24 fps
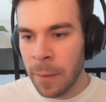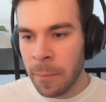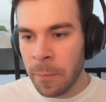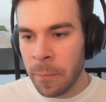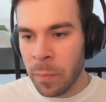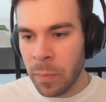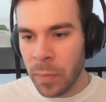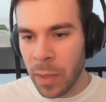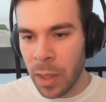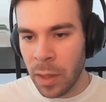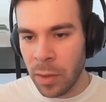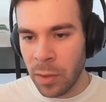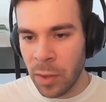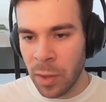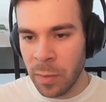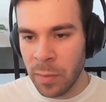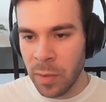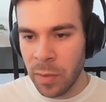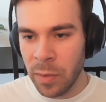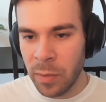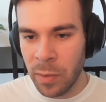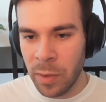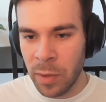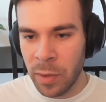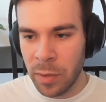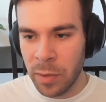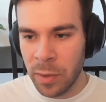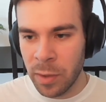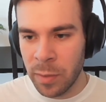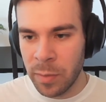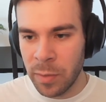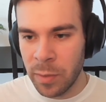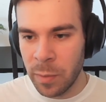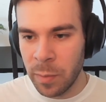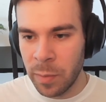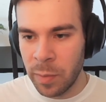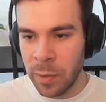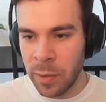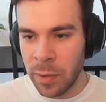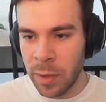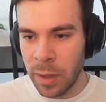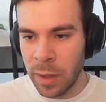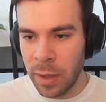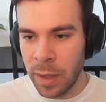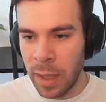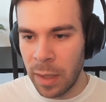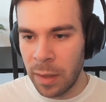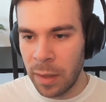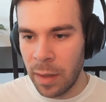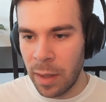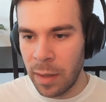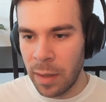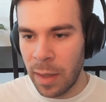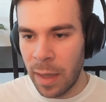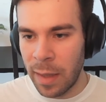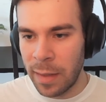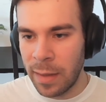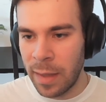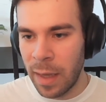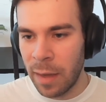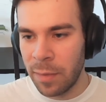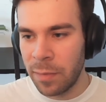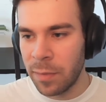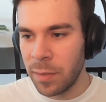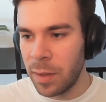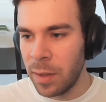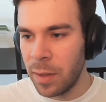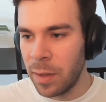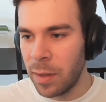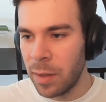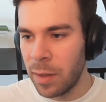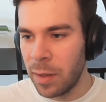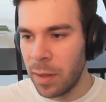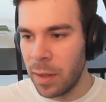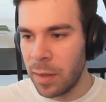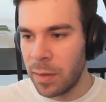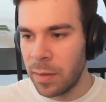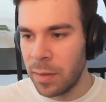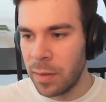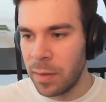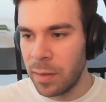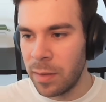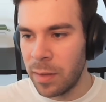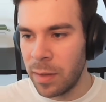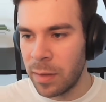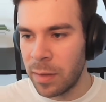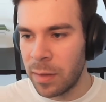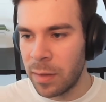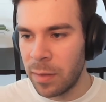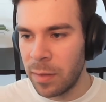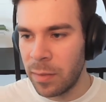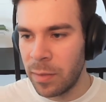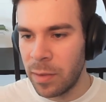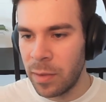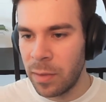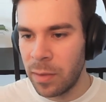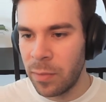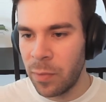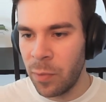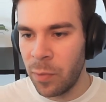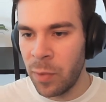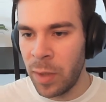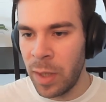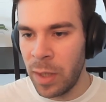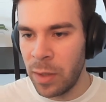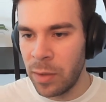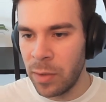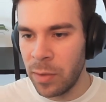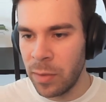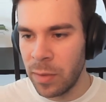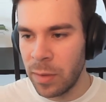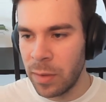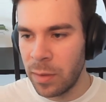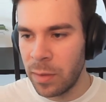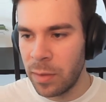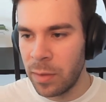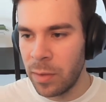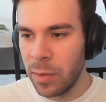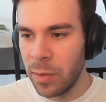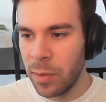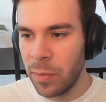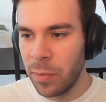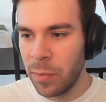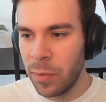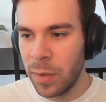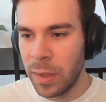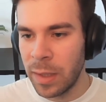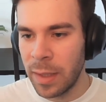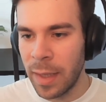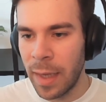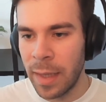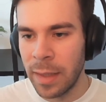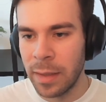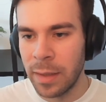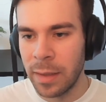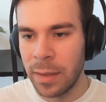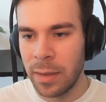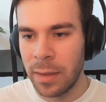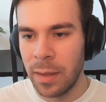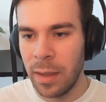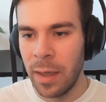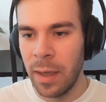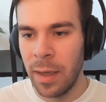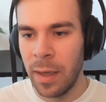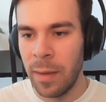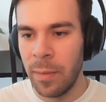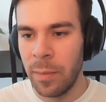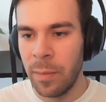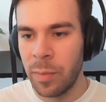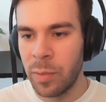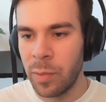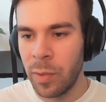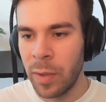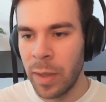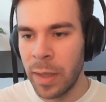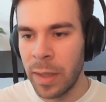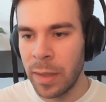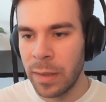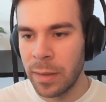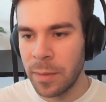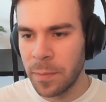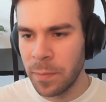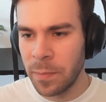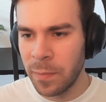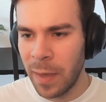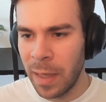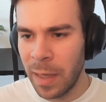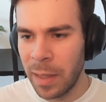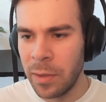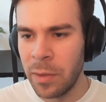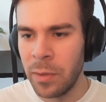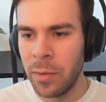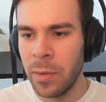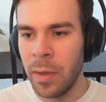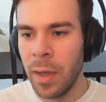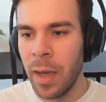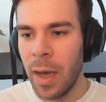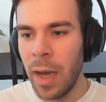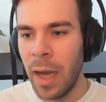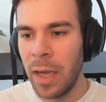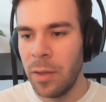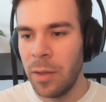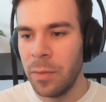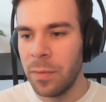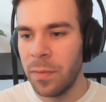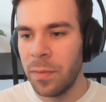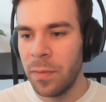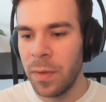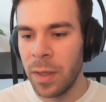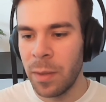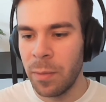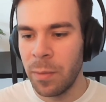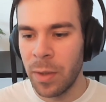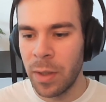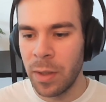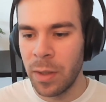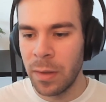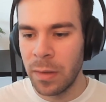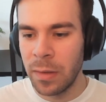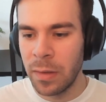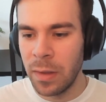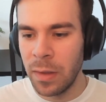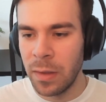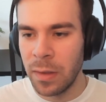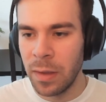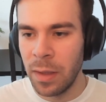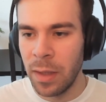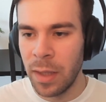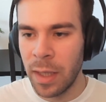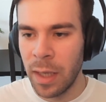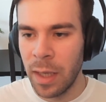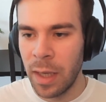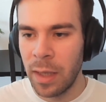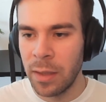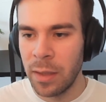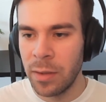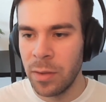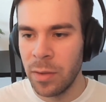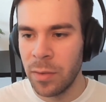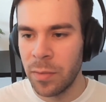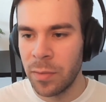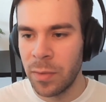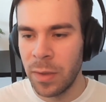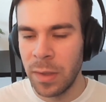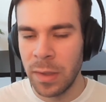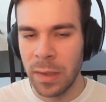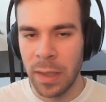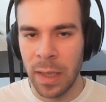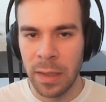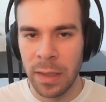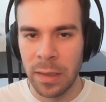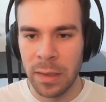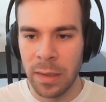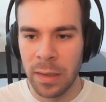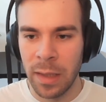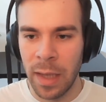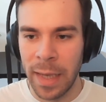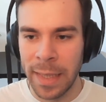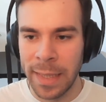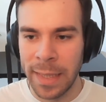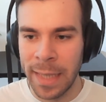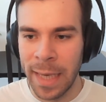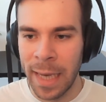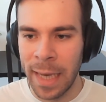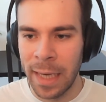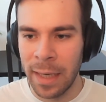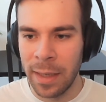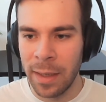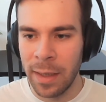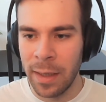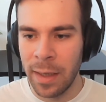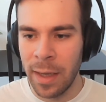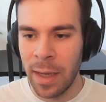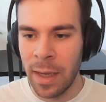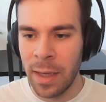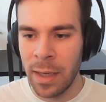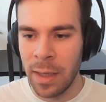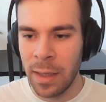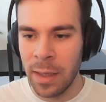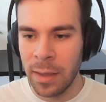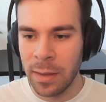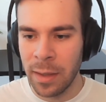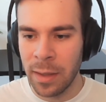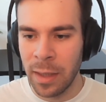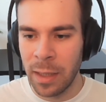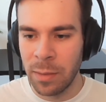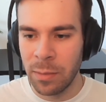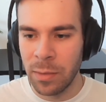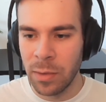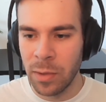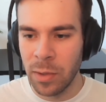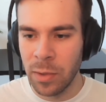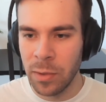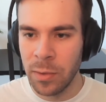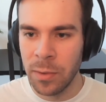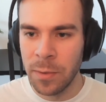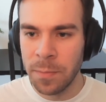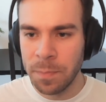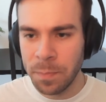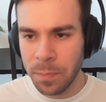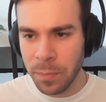In terms of long-term support, then definitely, it's this 3 to 2 or 3 cents price value. I don't think we're going to see Zilliqa at 2 or 3 cents again anytime soon.